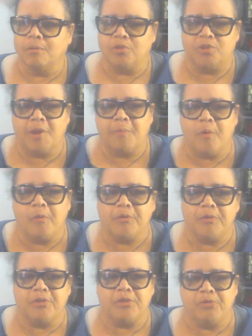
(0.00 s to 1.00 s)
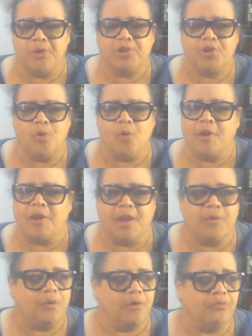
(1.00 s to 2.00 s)
step over the threshold and
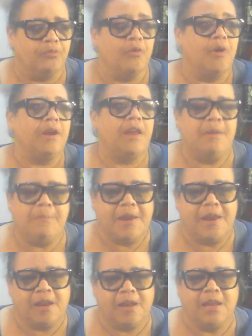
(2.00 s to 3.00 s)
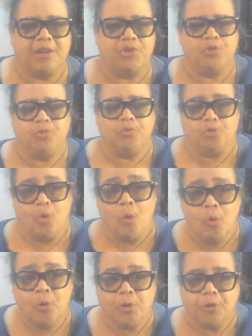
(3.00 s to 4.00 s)
they would have run immediately into
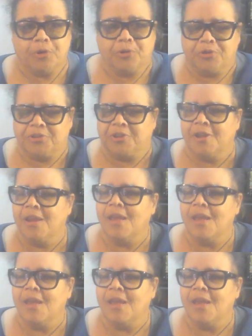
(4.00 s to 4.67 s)
doors.